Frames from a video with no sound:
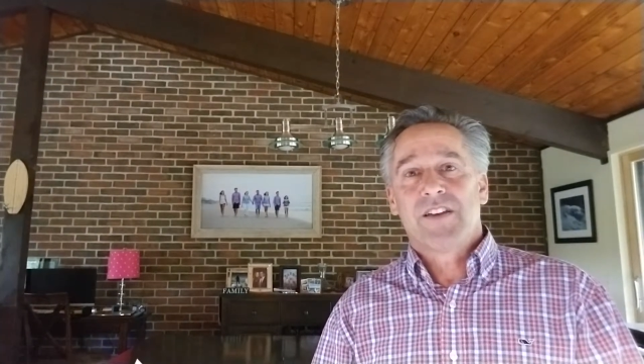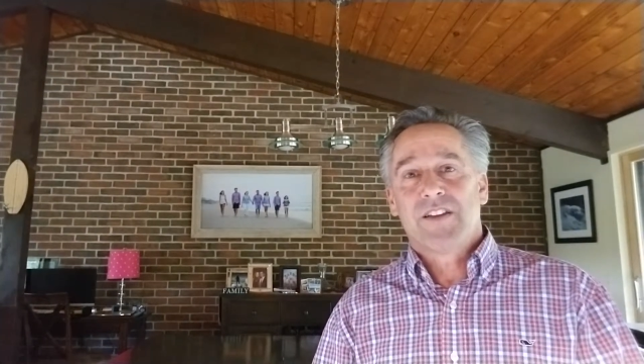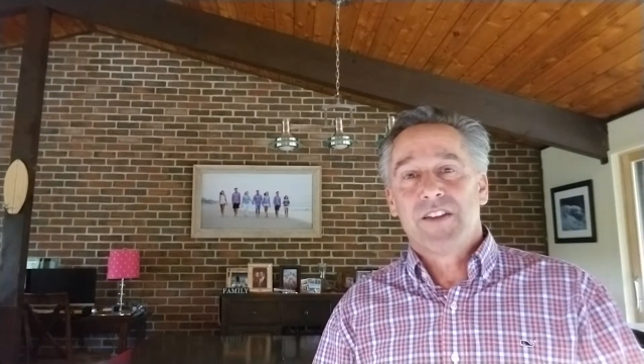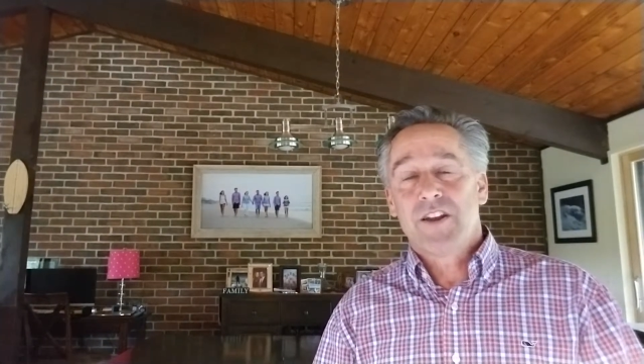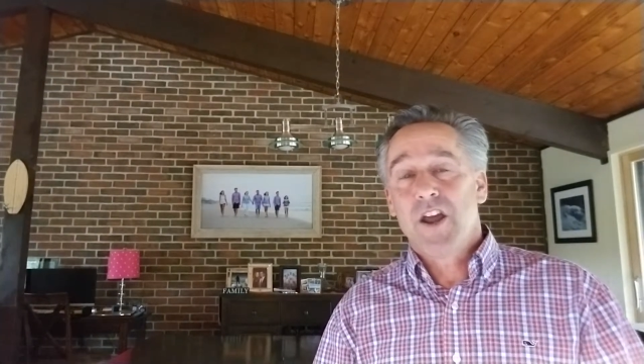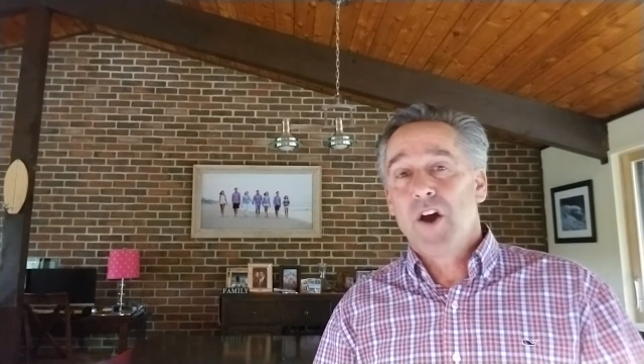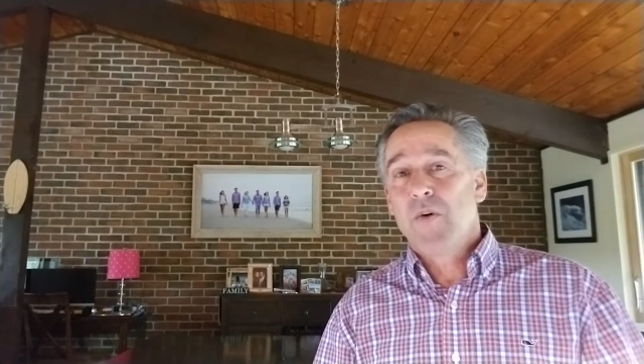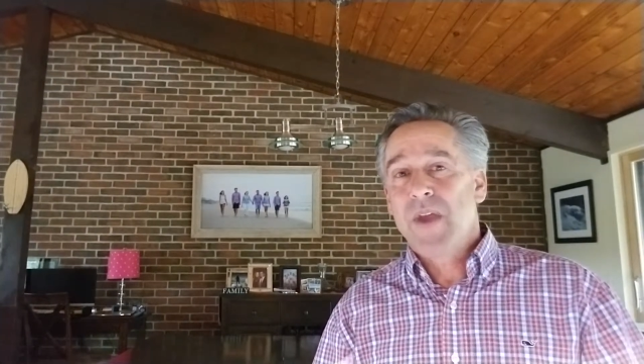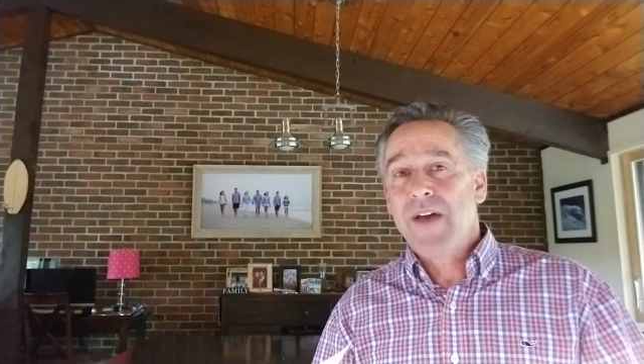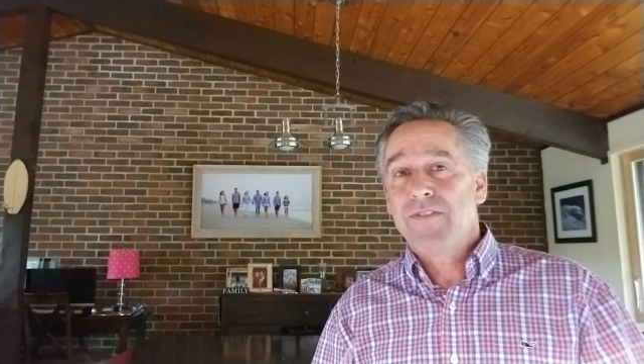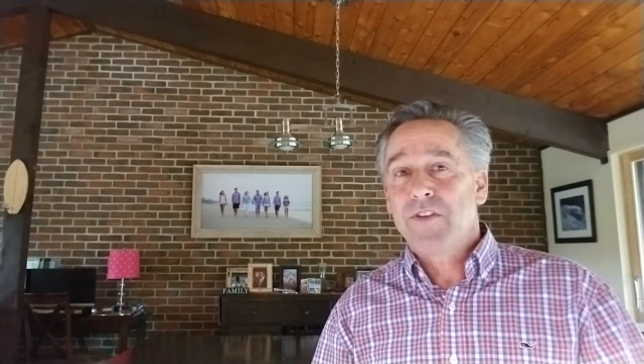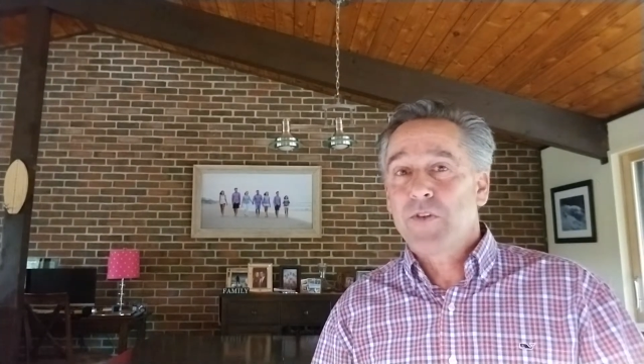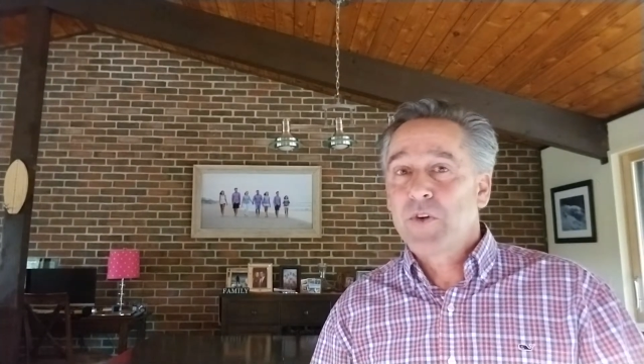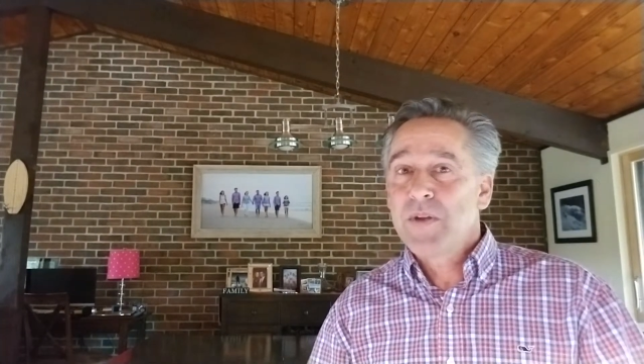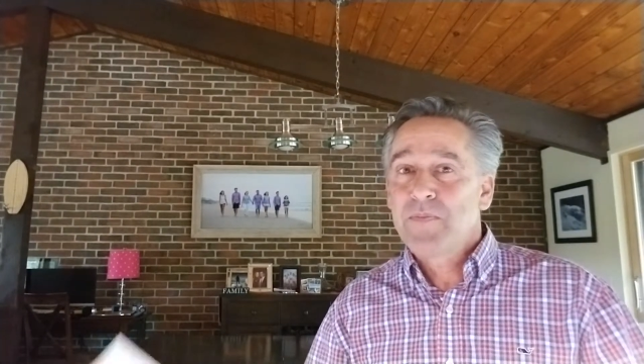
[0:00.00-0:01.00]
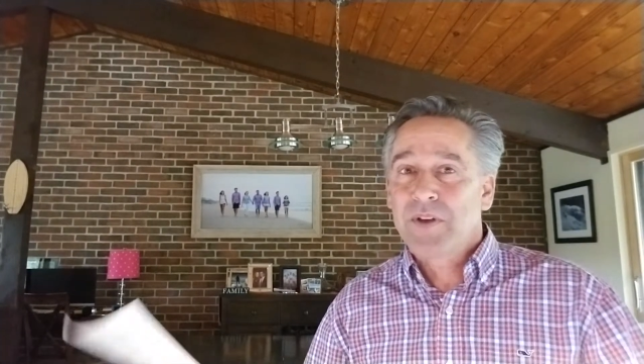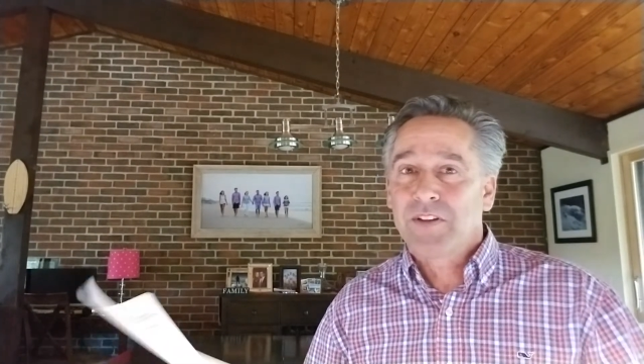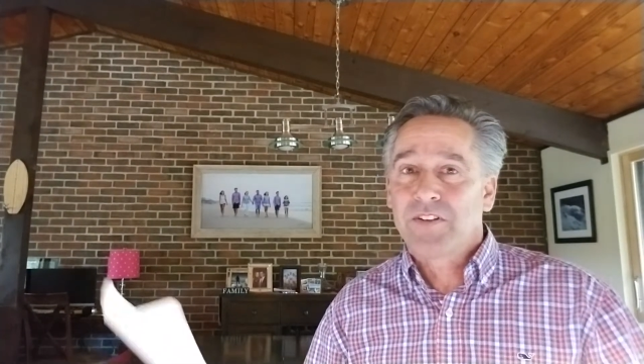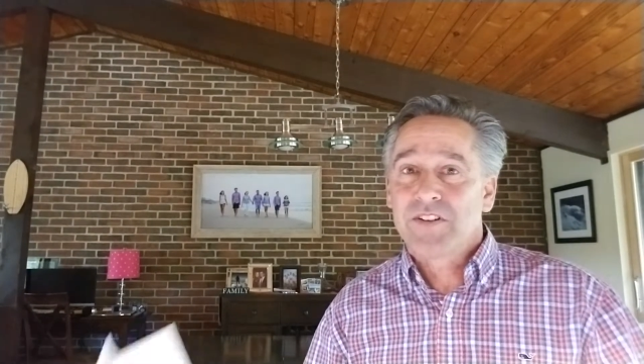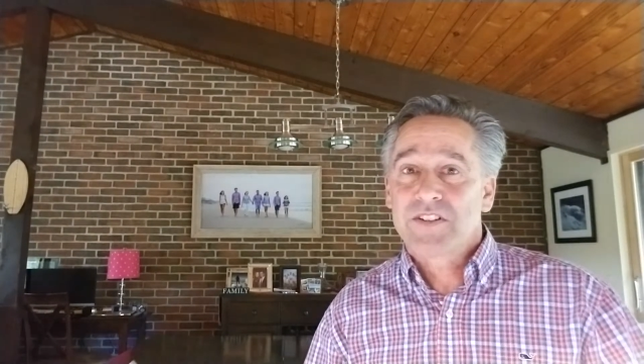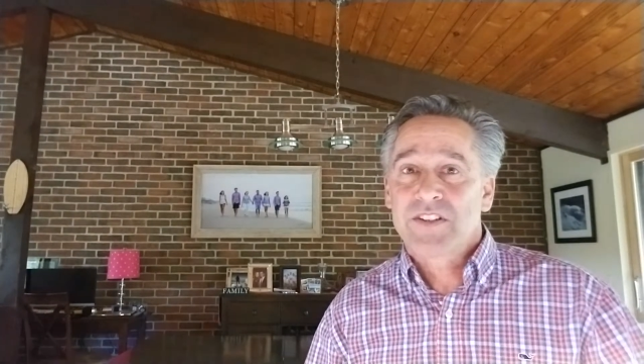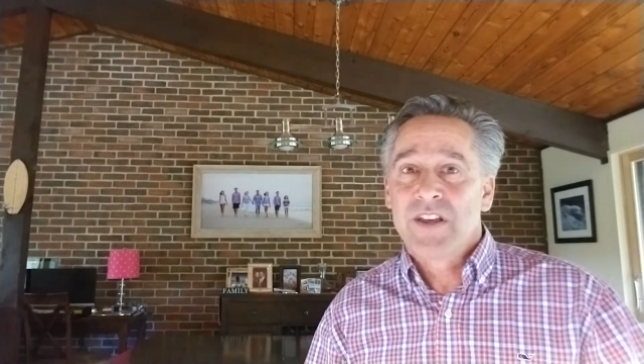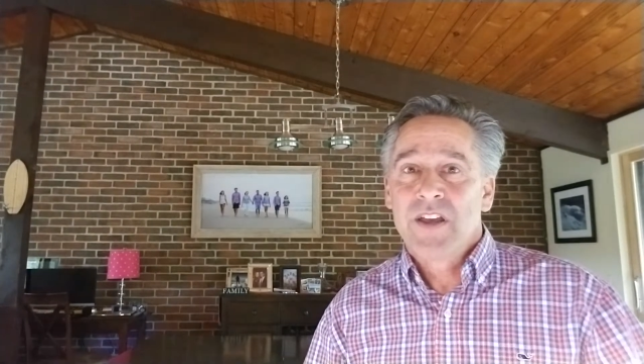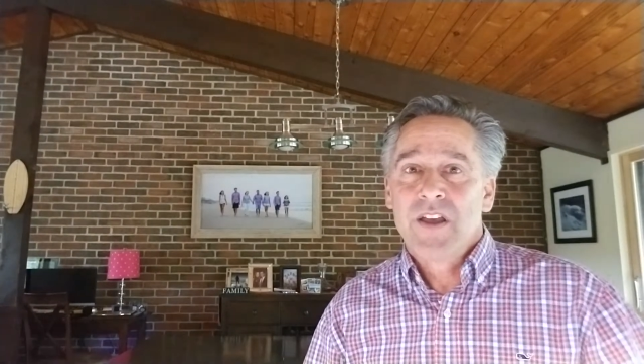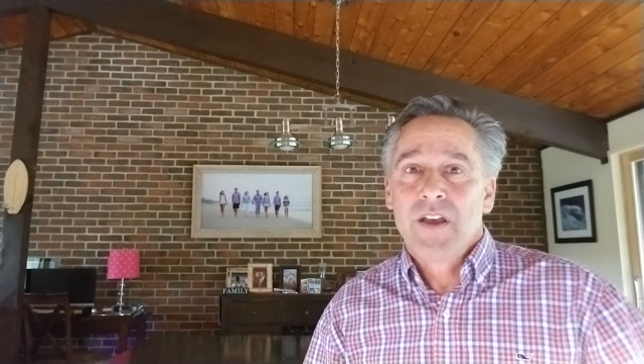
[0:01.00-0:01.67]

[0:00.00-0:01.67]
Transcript: We have the three pillars